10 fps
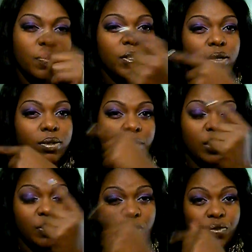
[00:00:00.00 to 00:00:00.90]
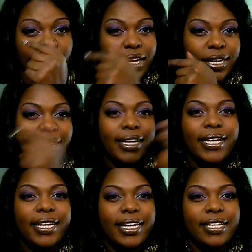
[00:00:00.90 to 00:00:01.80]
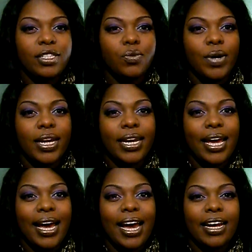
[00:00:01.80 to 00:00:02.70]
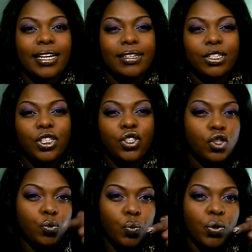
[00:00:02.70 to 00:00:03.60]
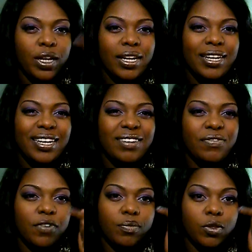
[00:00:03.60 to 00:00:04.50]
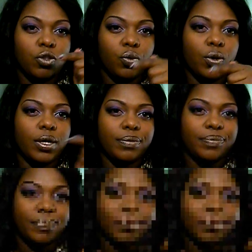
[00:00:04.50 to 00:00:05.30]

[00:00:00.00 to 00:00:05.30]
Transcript: the picture this picture right here is when I just bought it from the store